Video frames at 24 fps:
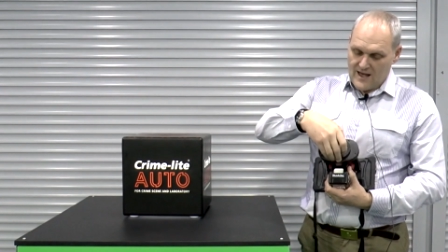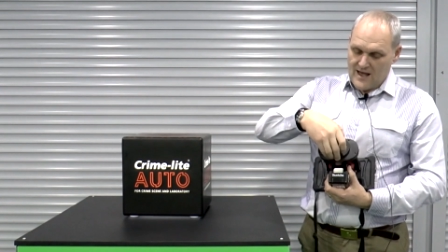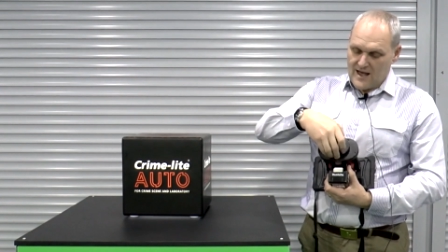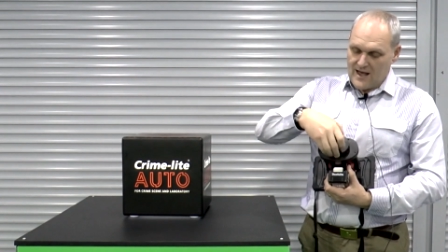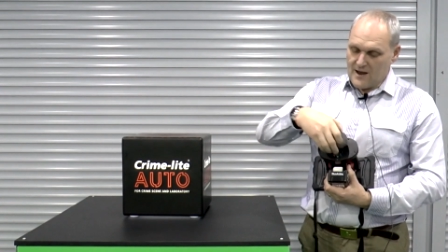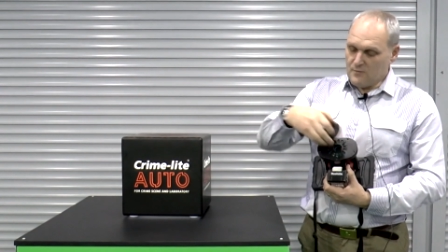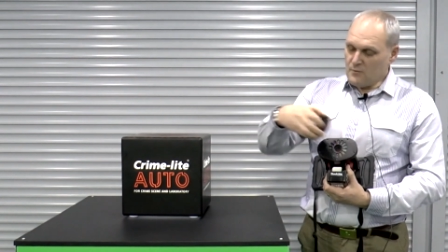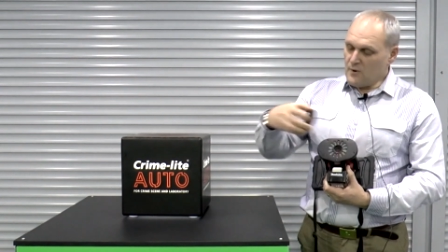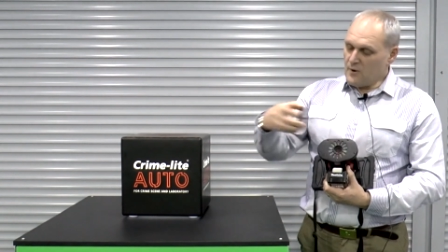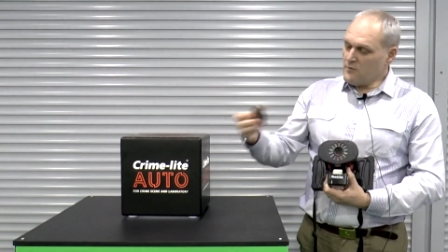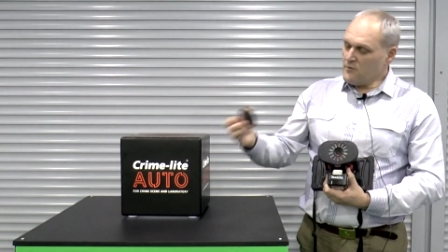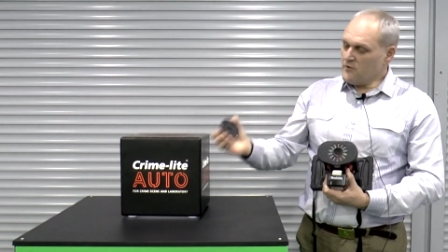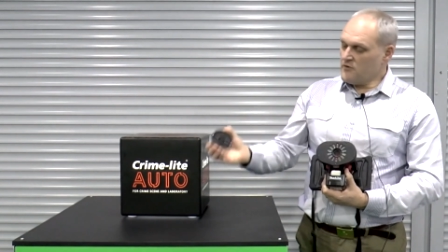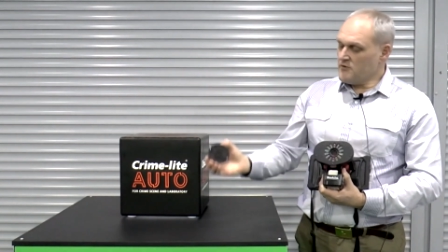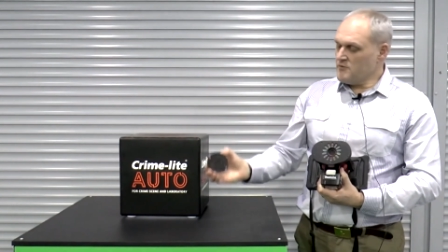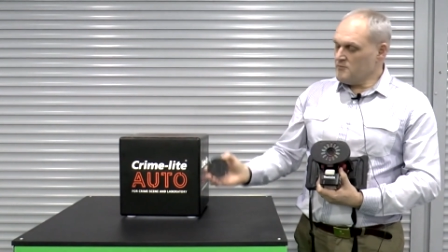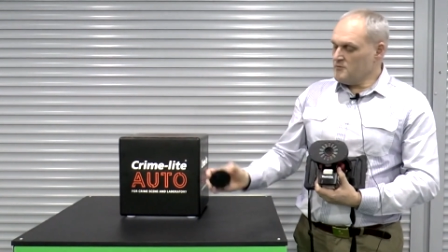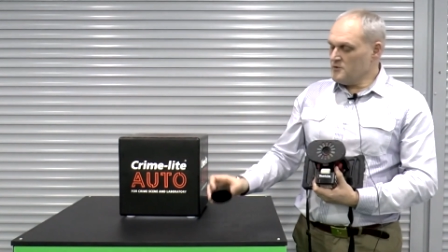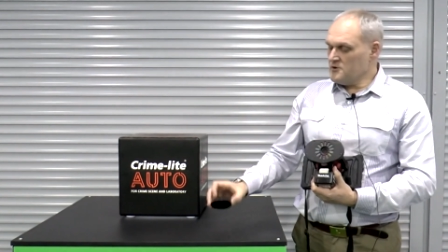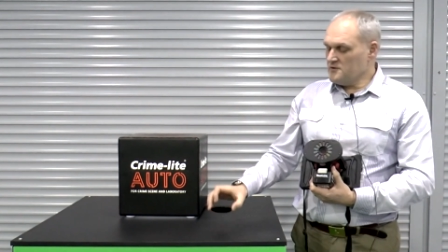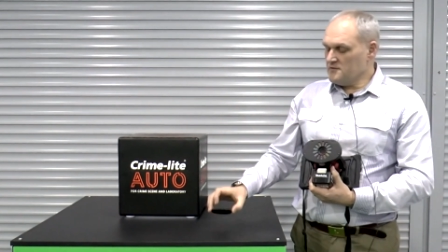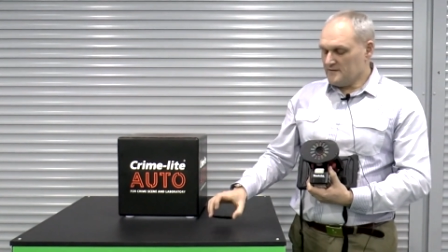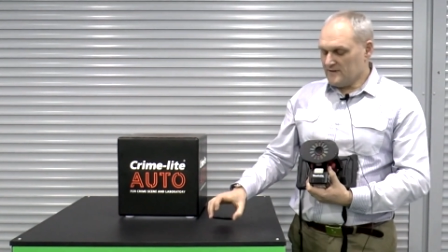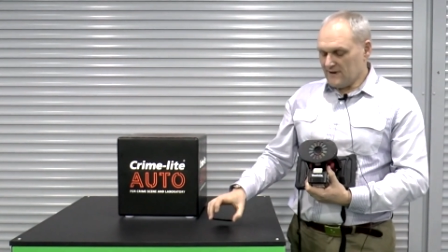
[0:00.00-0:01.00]
and when we
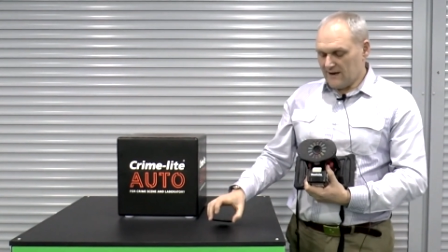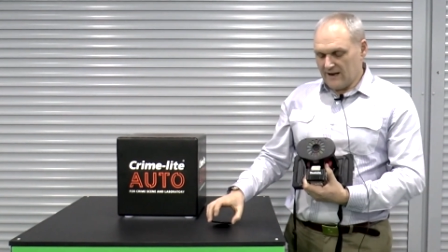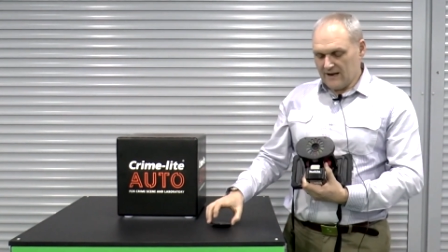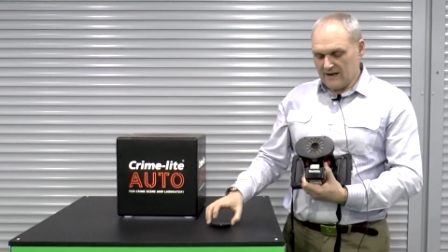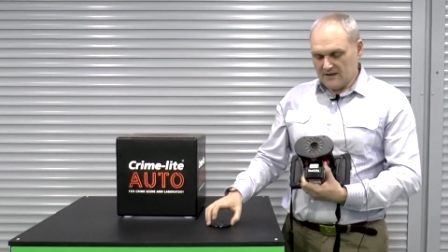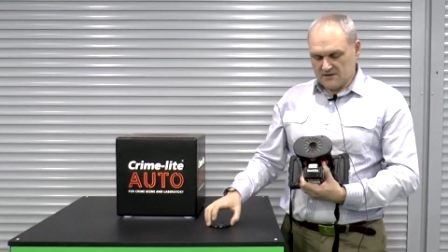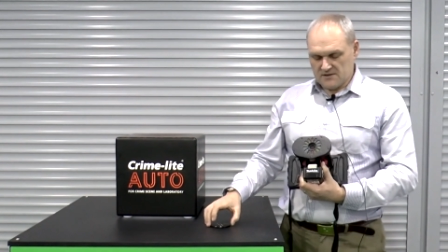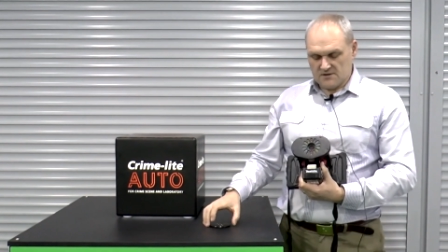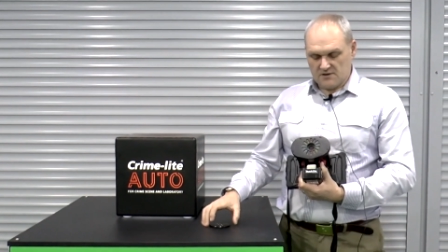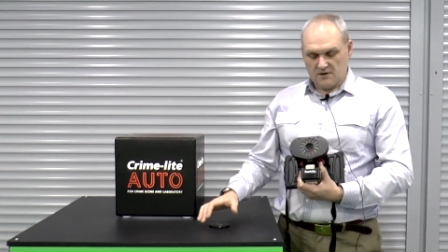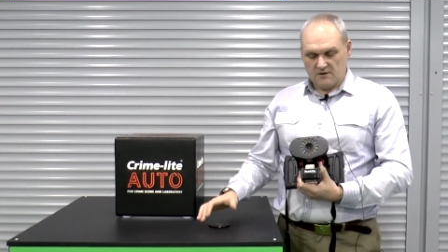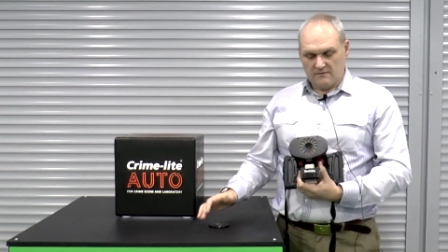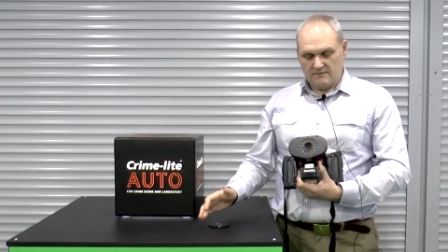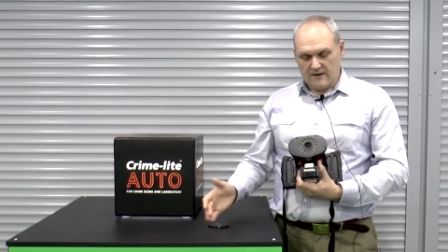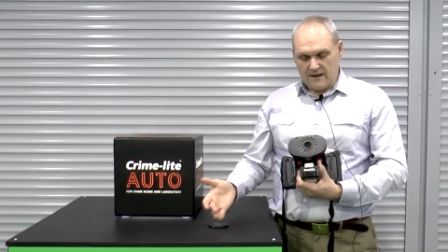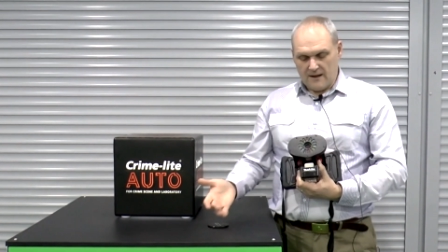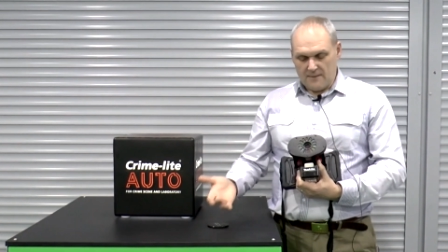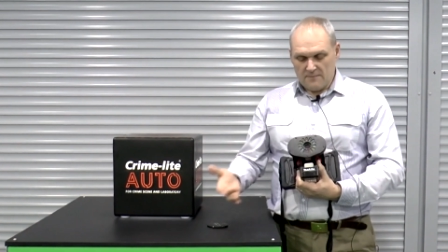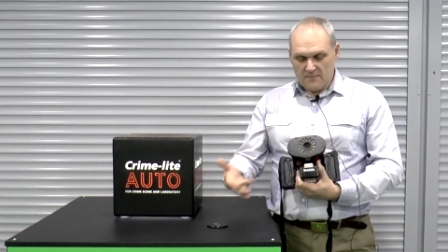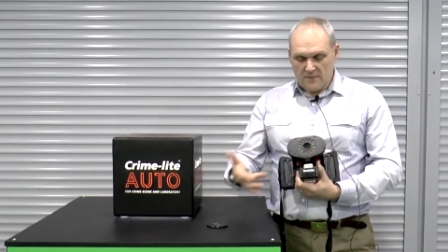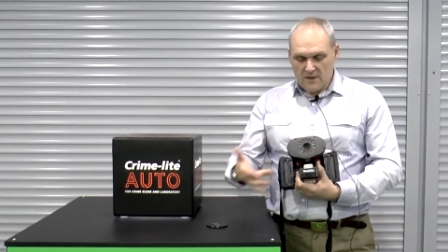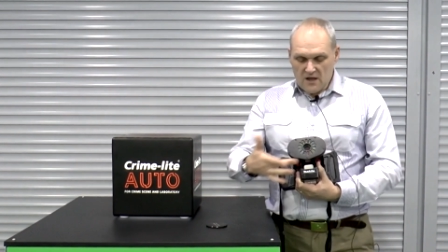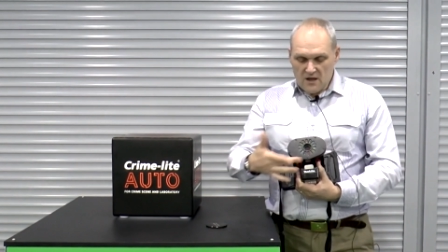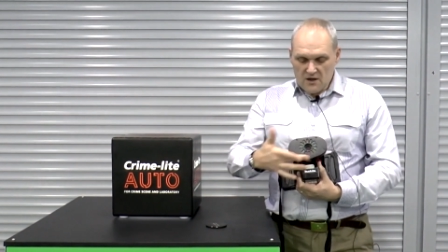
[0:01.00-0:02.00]
remove the lens
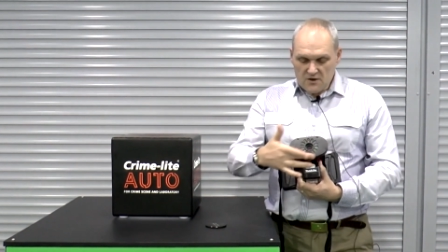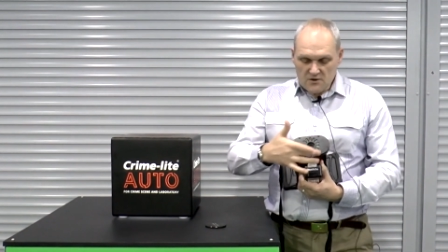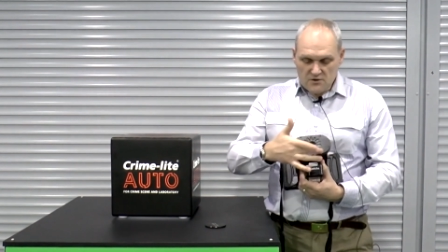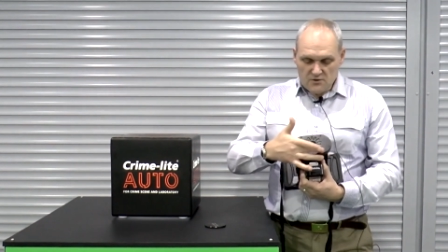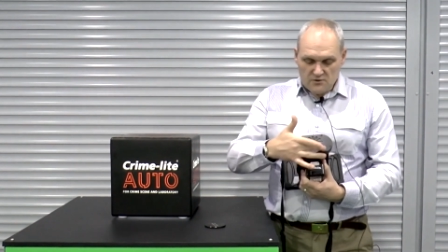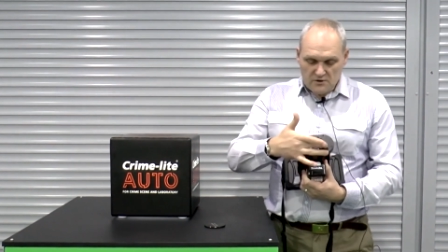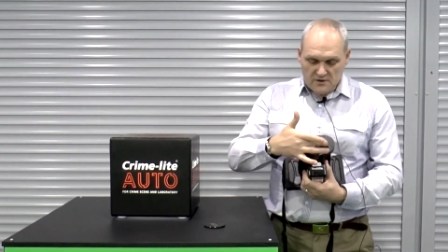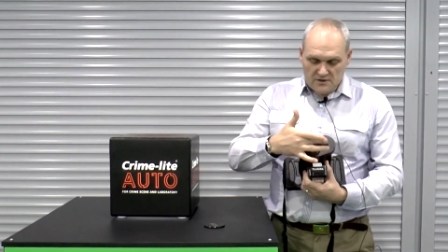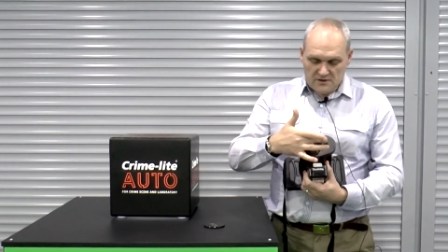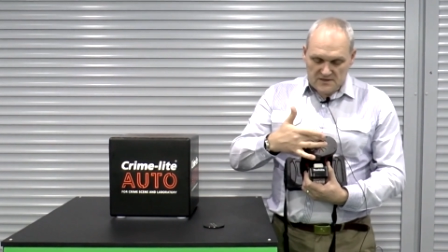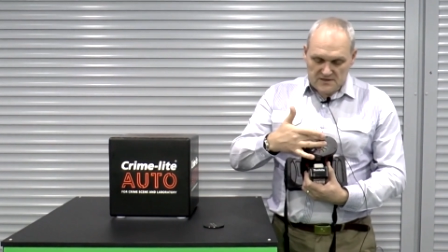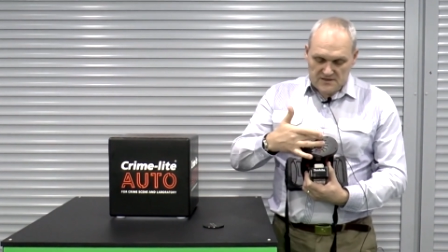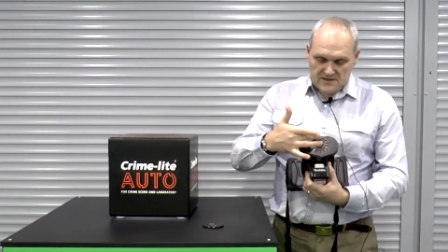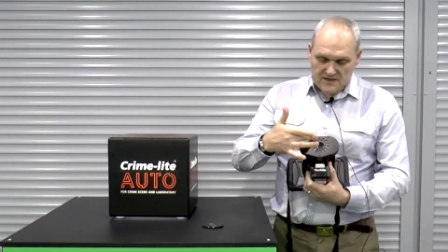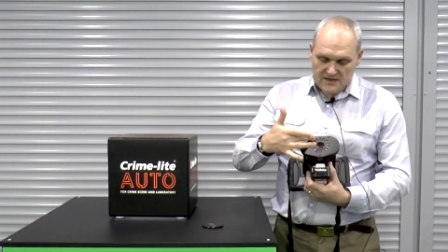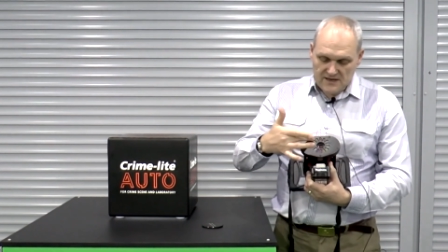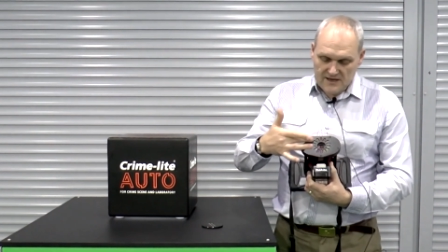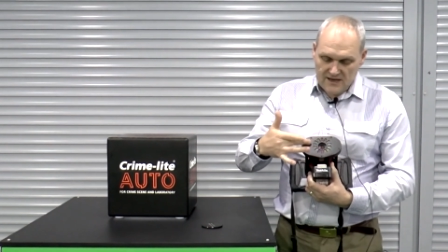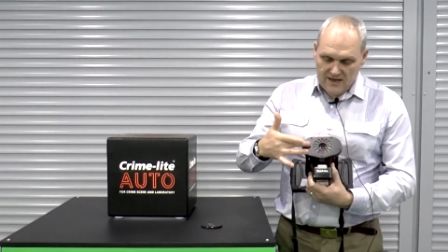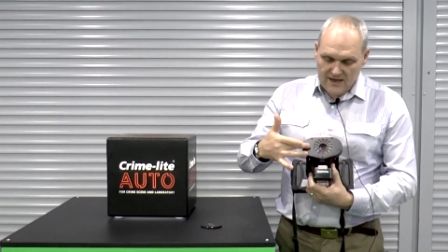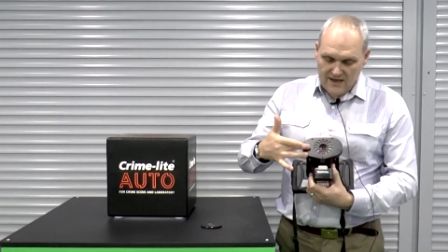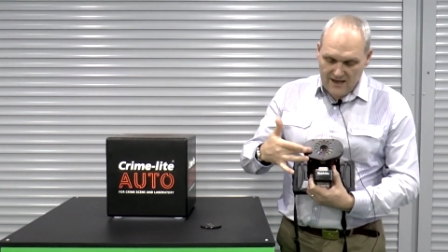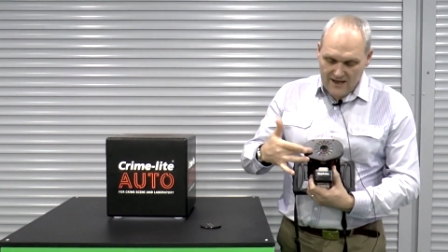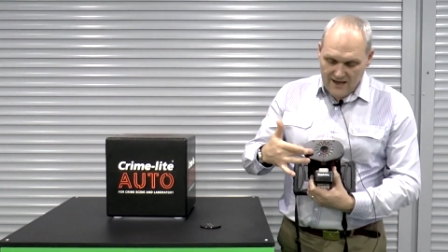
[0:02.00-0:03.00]
cover you can
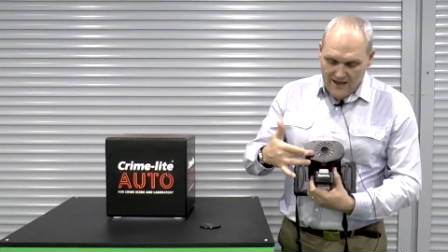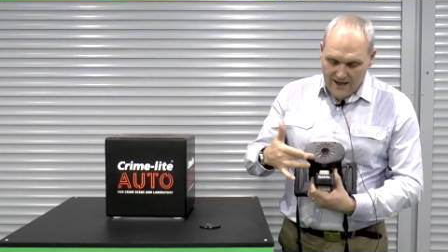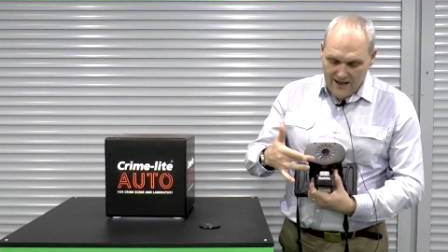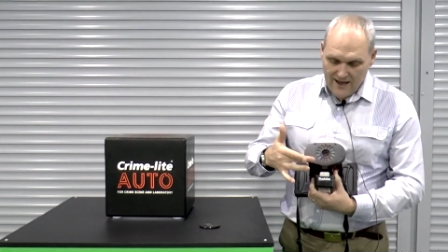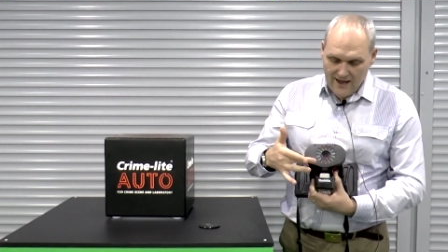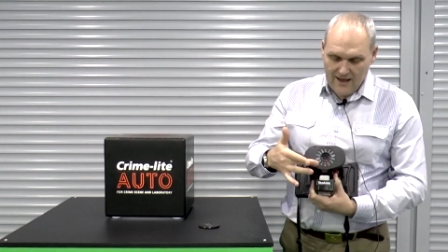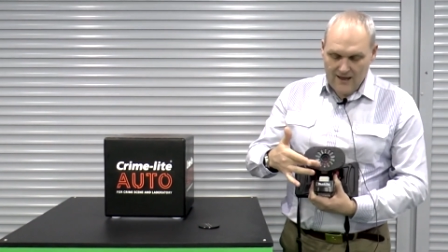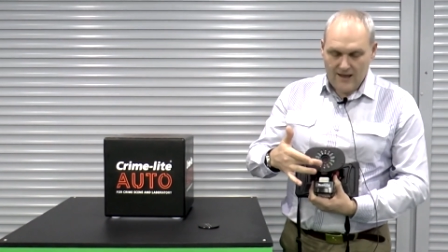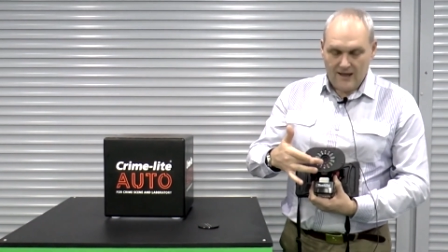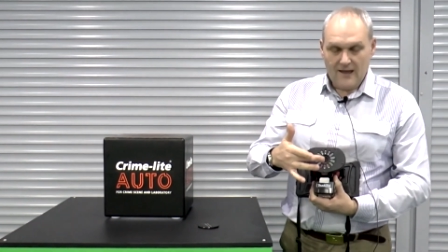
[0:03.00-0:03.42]
see here